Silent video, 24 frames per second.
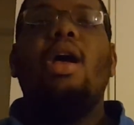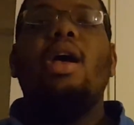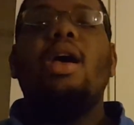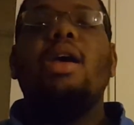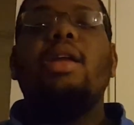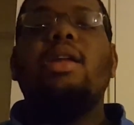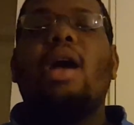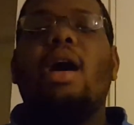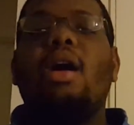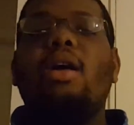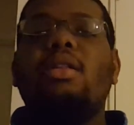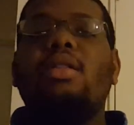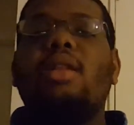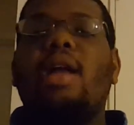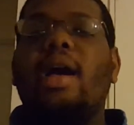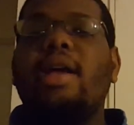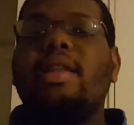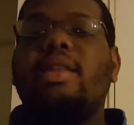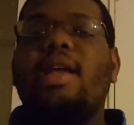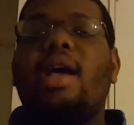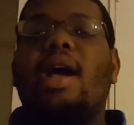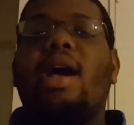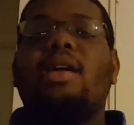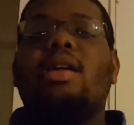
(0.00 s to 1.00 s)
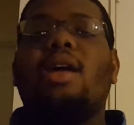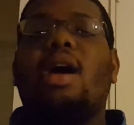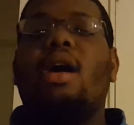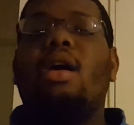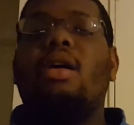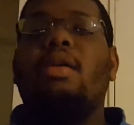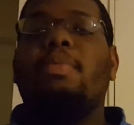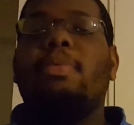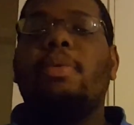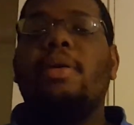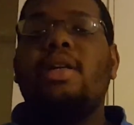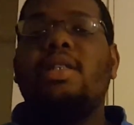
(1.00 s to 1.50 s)
And I don't like that, and I
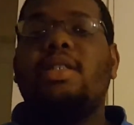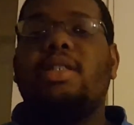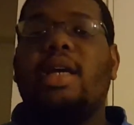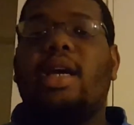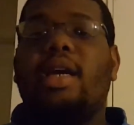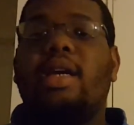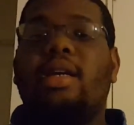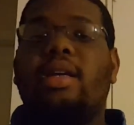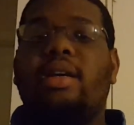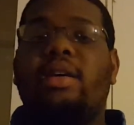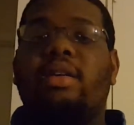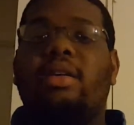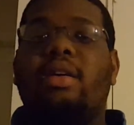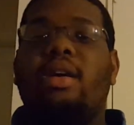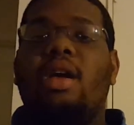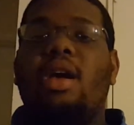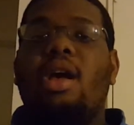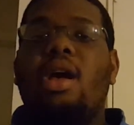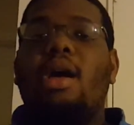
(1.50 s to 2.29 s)
don't appreciate it.